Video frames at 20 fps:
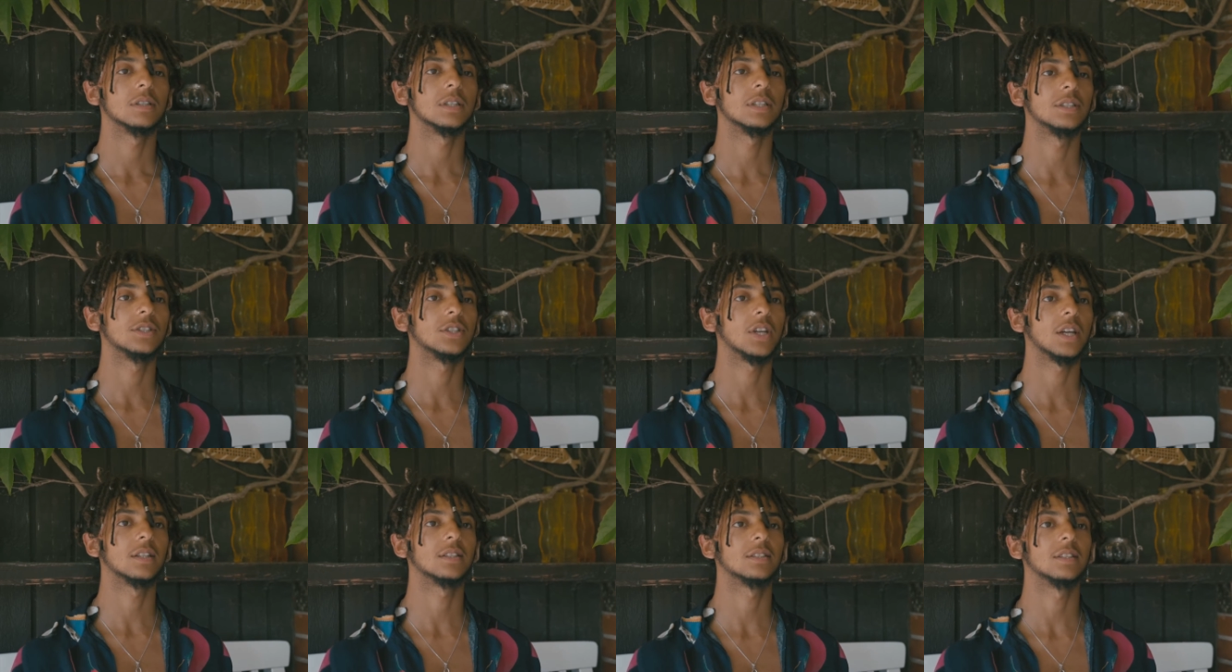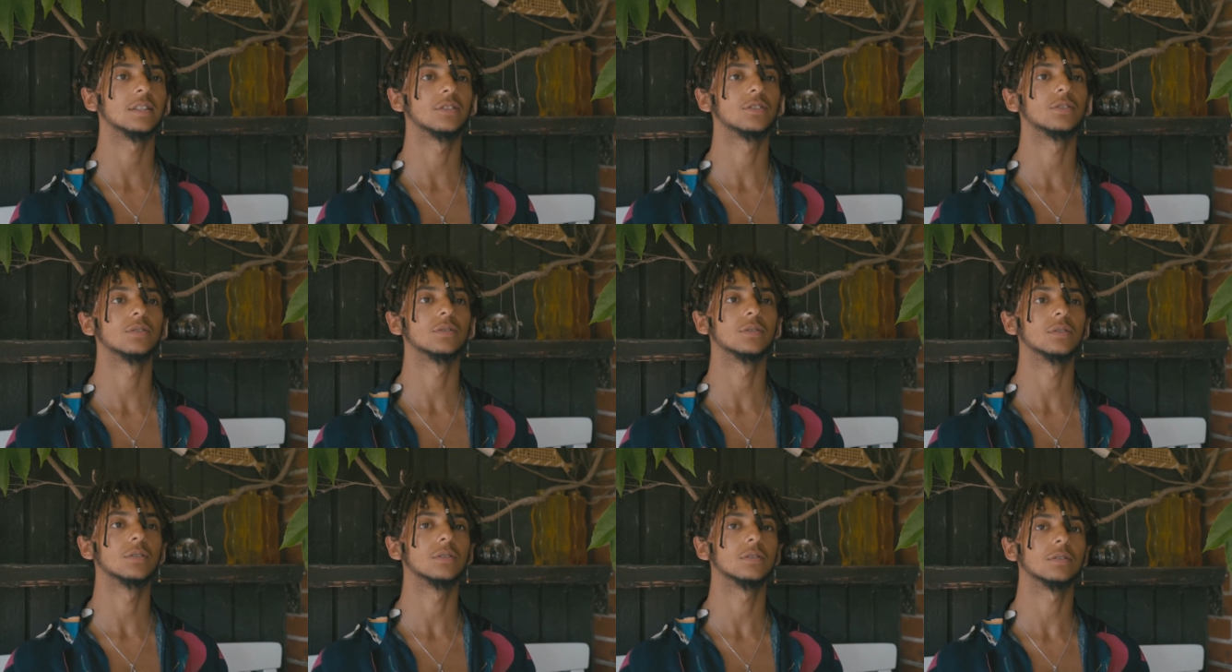it changed
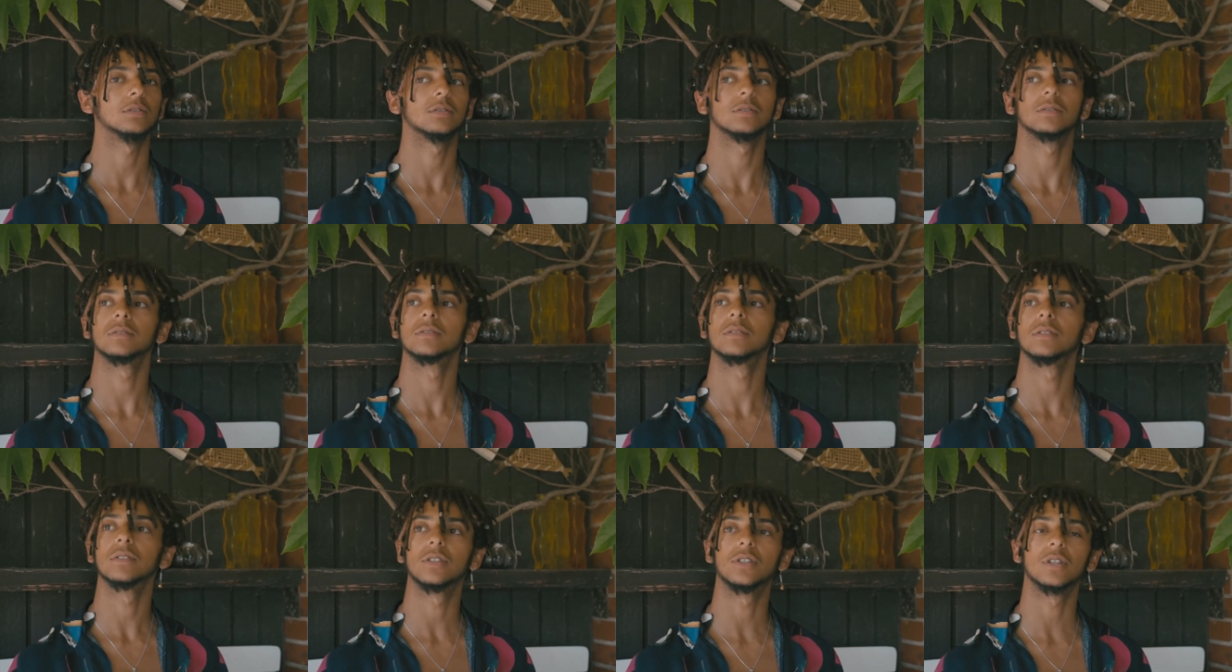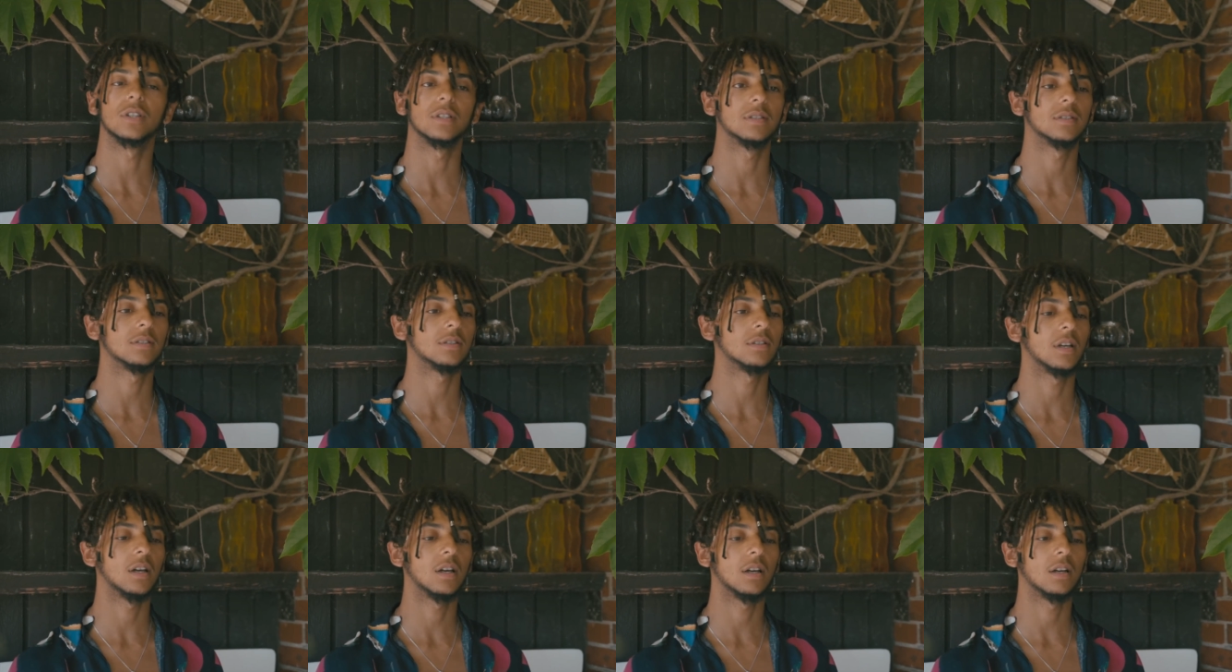into
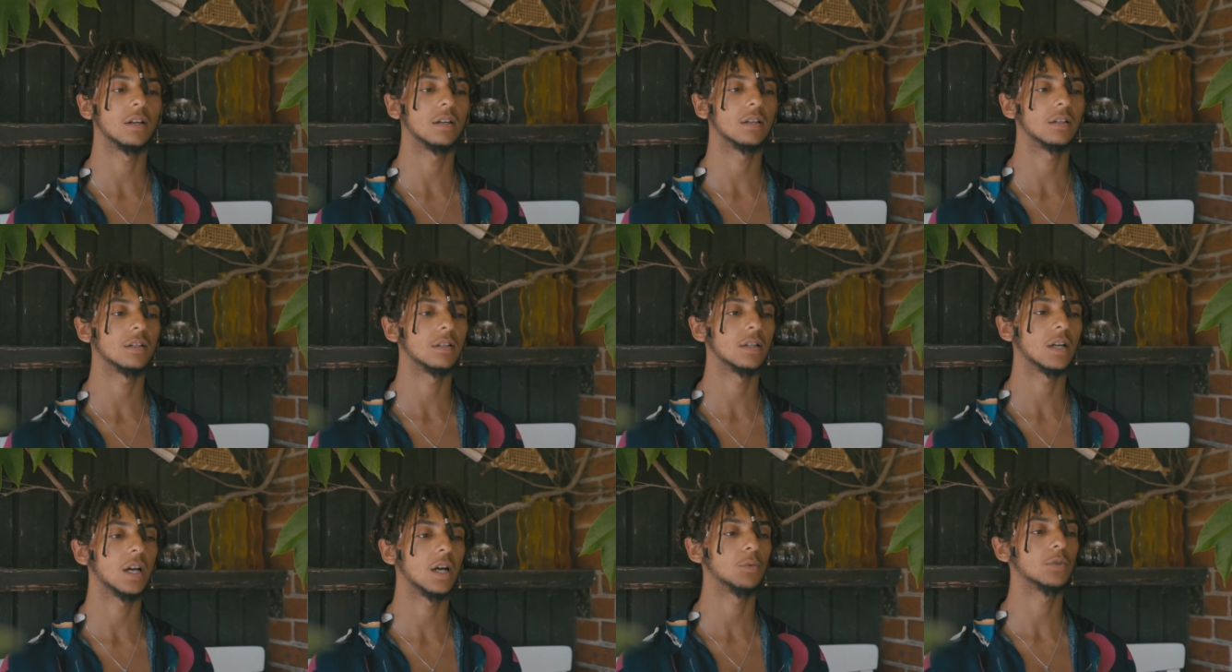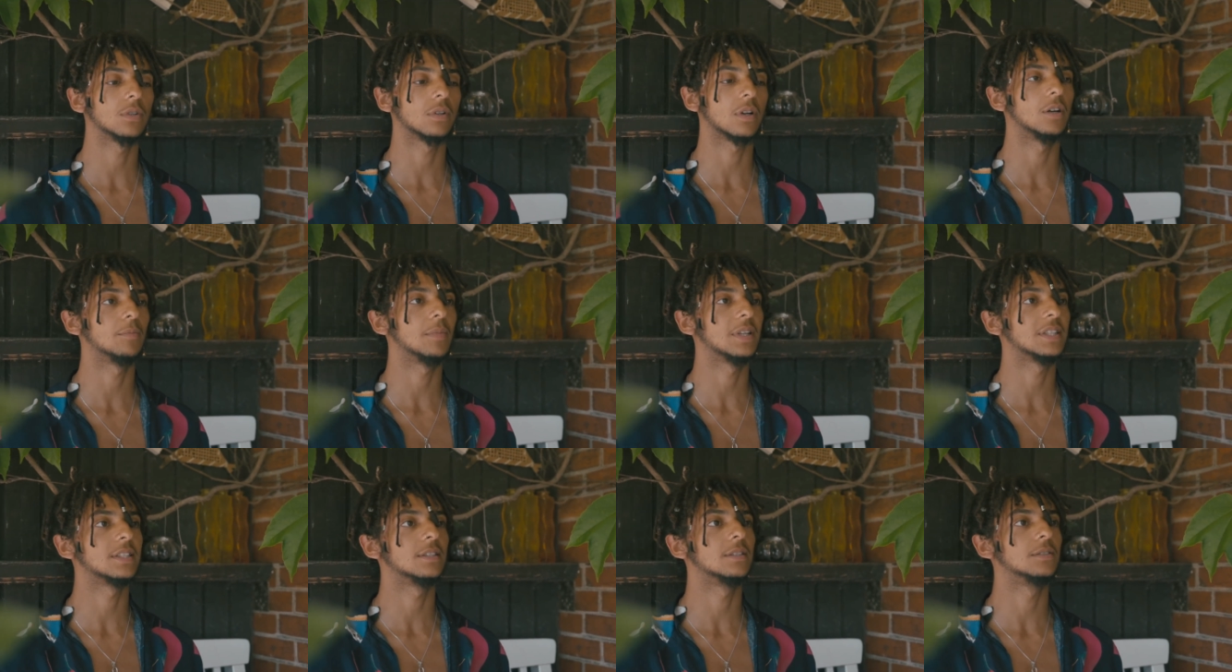just I wouldn't call
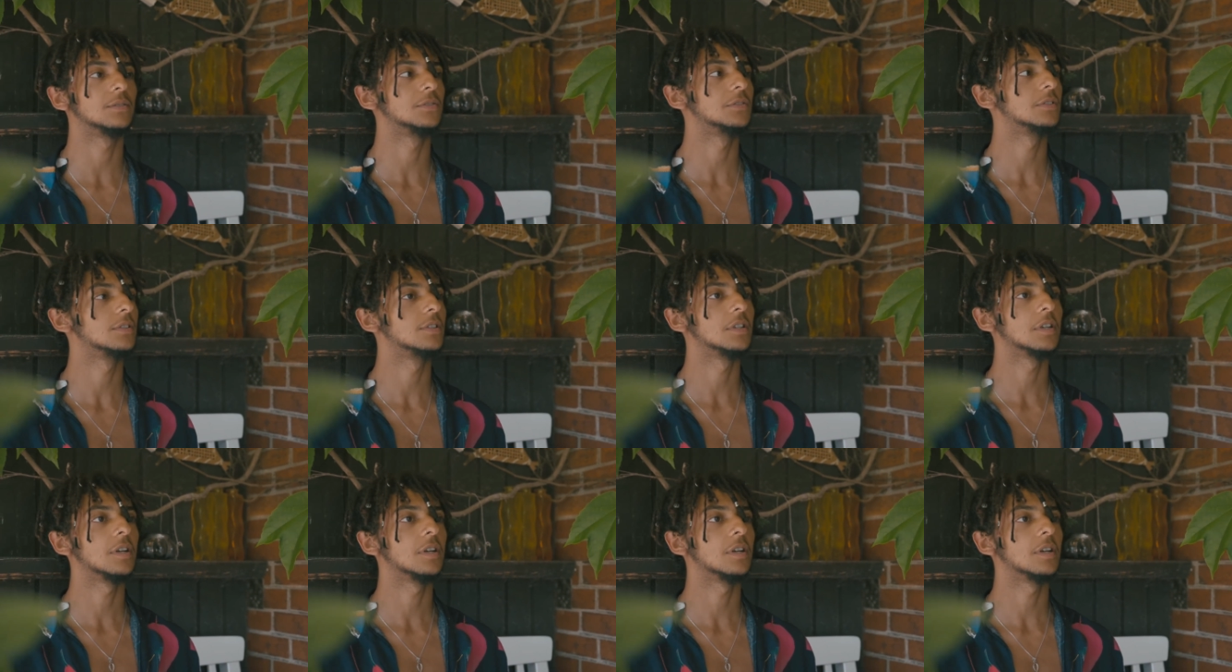myself